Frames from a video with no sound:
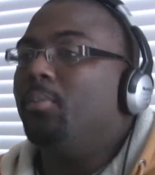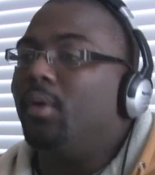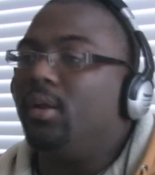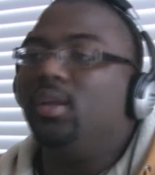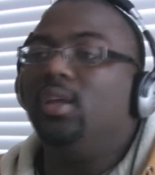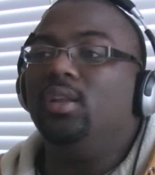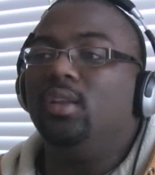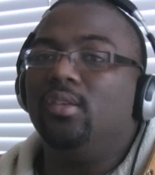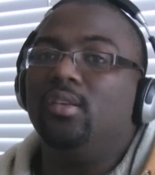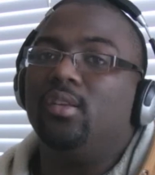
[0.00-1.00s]
but he
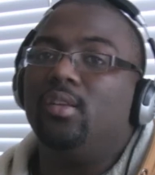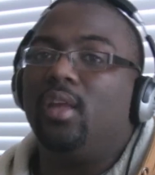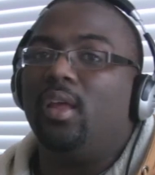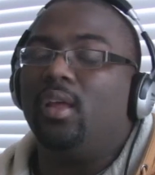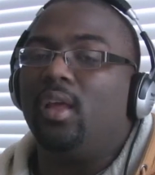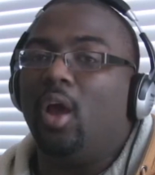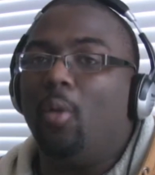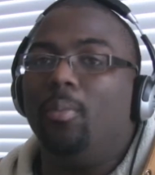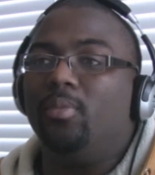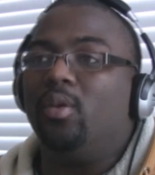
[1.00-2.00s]
doesn't
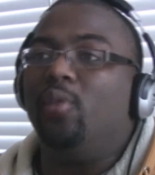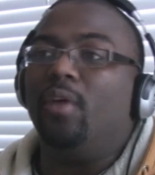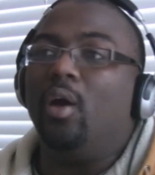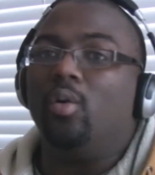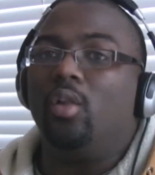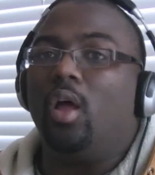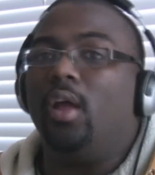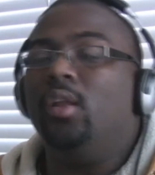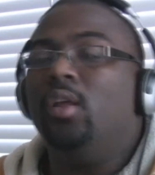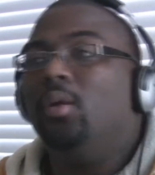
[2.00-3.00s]
help himself out a
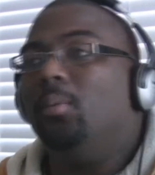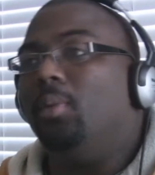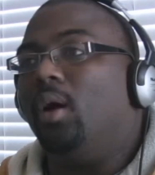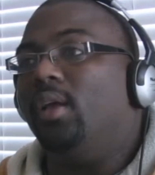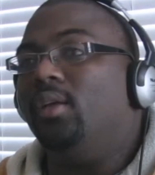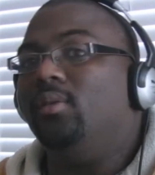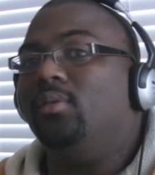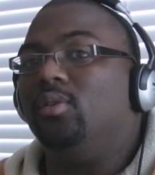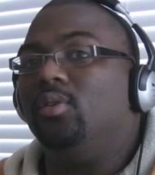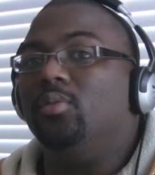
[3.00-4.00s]
lot by
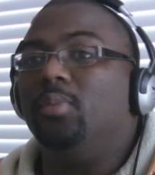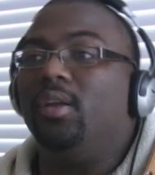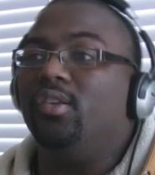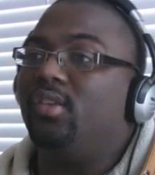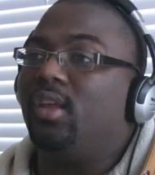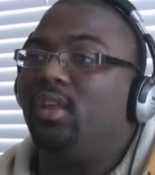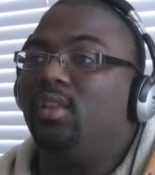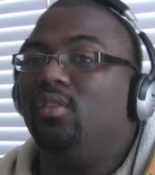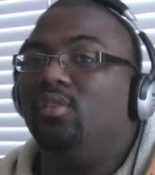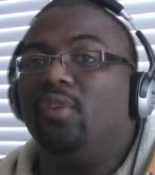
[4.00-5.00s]
just
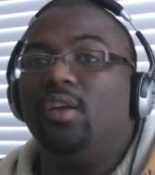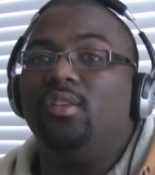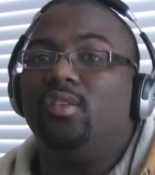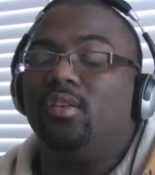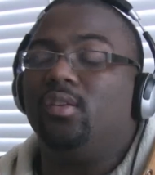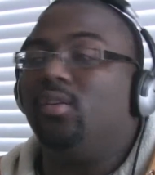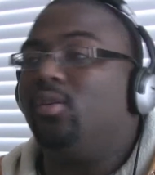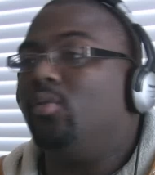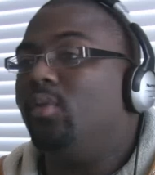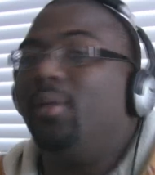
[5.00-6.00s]
taking these fights and
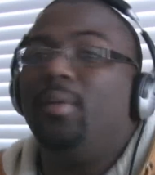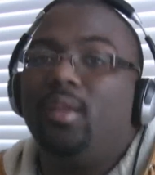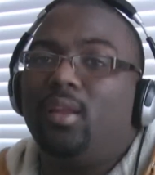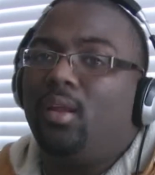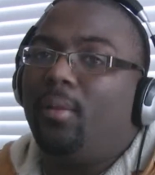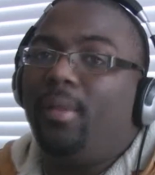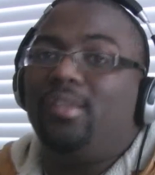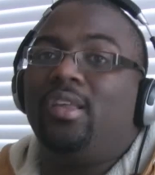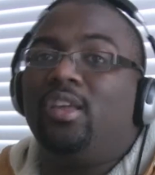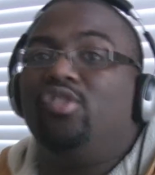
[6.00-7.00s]
I'm
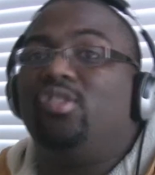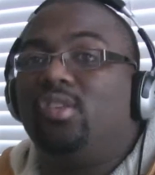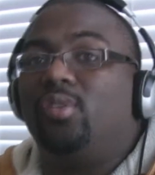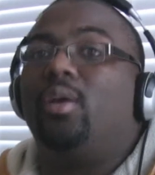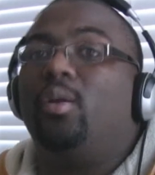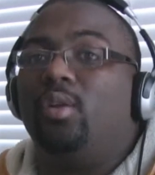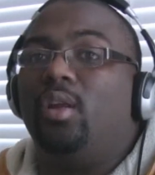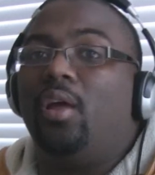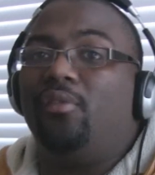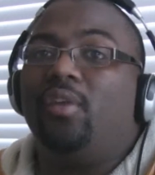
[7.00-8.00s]
not saying he should sit around
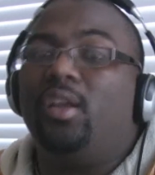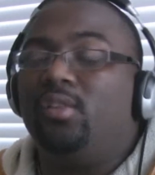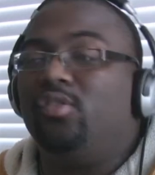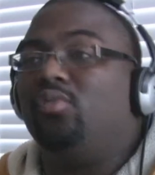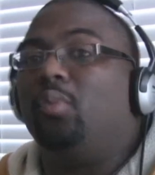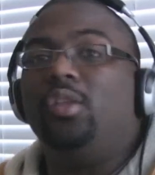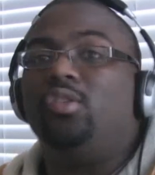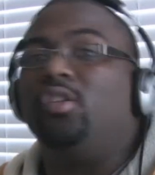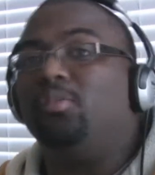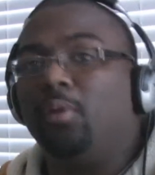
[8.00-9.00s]
and not fight and just wait
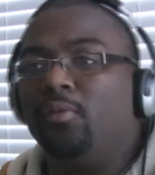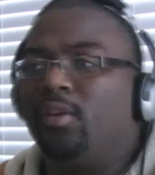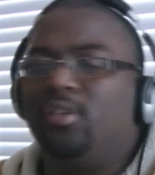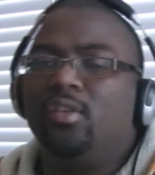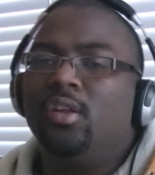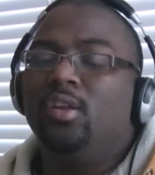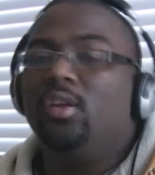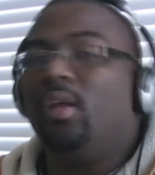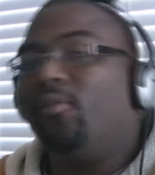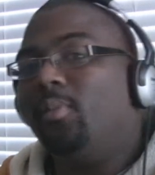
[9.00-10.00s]
till he's perfect, because
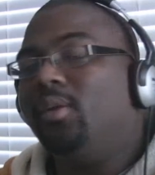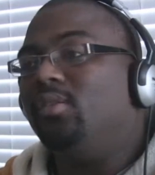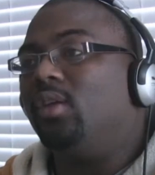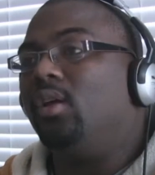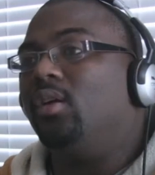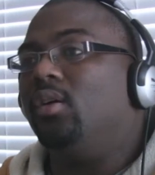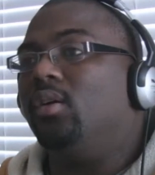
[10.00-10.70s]
everybody's not